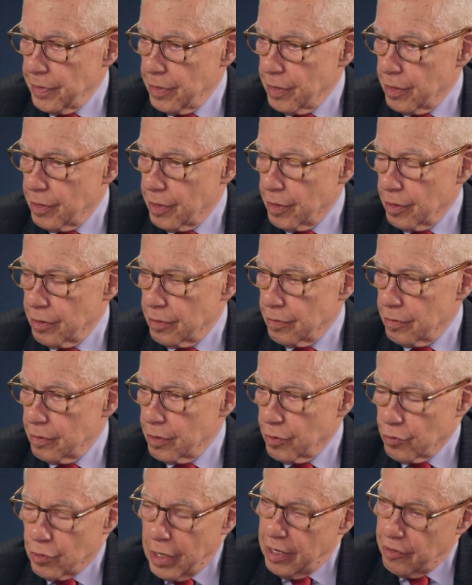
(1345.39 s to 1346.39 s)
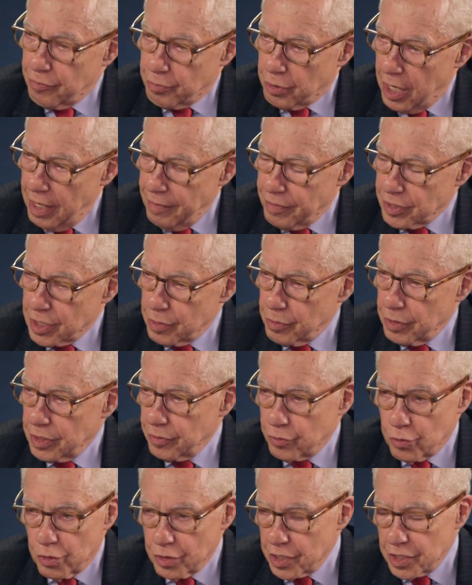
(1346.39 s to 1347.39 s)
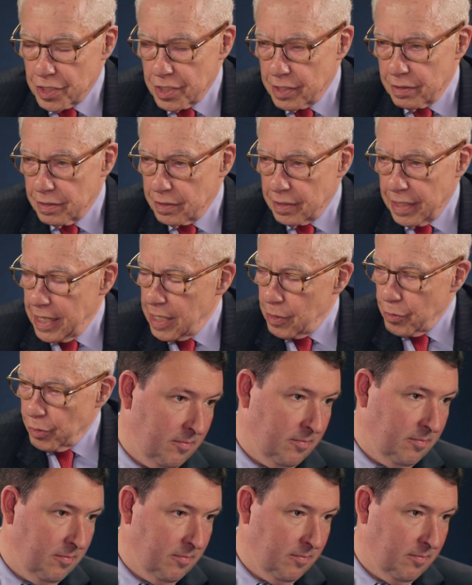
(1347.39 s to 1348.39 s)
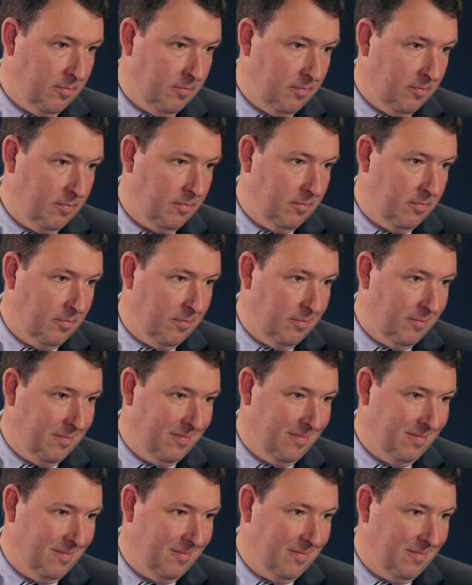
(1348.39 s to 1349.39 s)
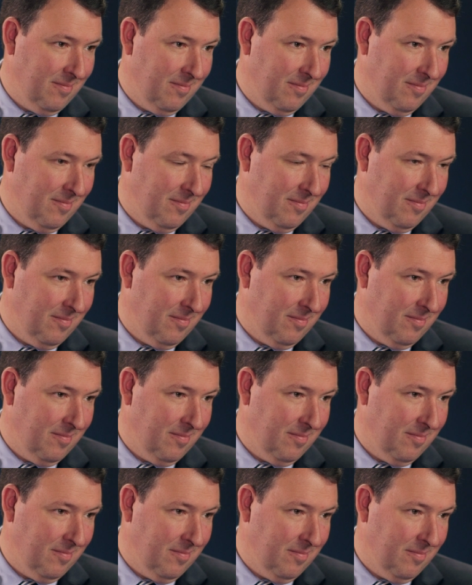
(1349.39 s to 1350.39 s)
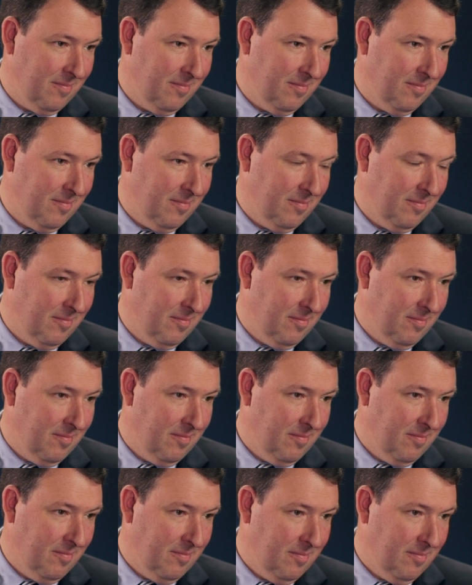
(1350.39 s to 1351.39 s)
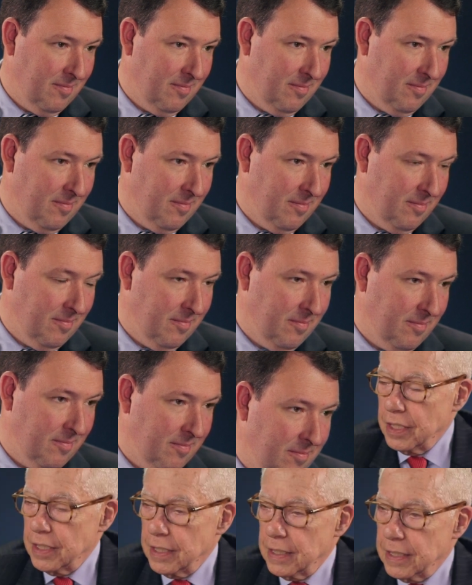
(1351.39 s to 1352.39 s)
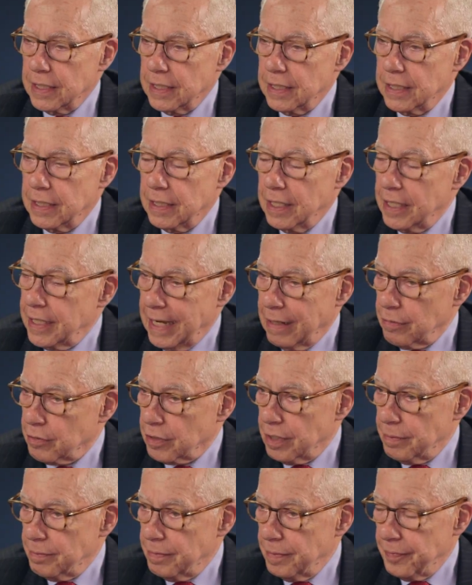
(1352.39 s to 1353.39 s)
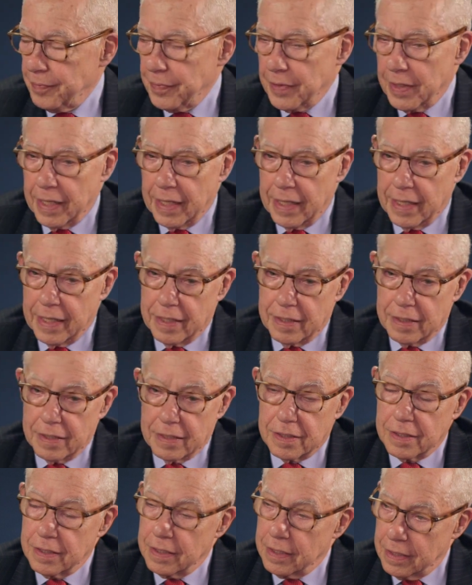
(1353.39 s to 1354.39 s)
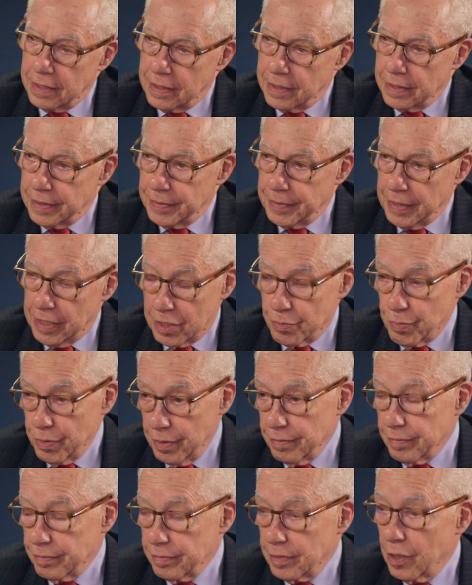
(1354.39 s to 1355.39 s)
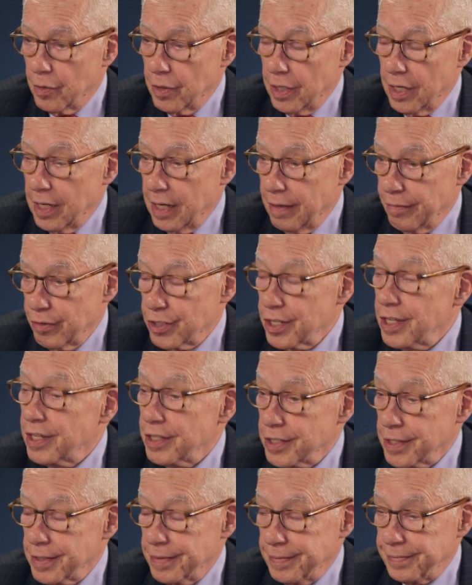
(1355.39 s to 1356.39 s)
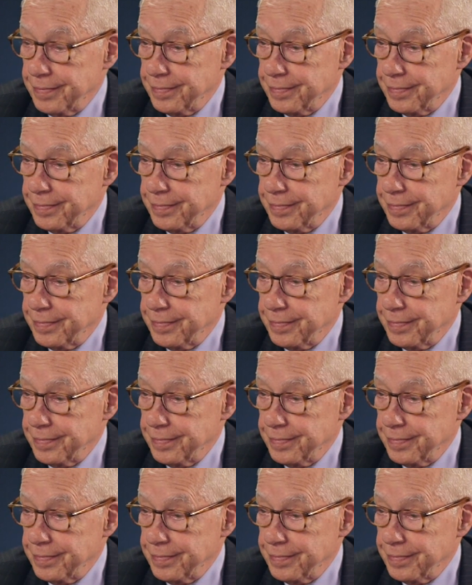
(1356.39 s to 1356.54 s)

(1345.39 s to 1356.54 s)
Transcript: the the right of privacy, which of course isn't anywhere in the Constitution. Um, but this was done to change uh, an outcome, and it's been going on ever since.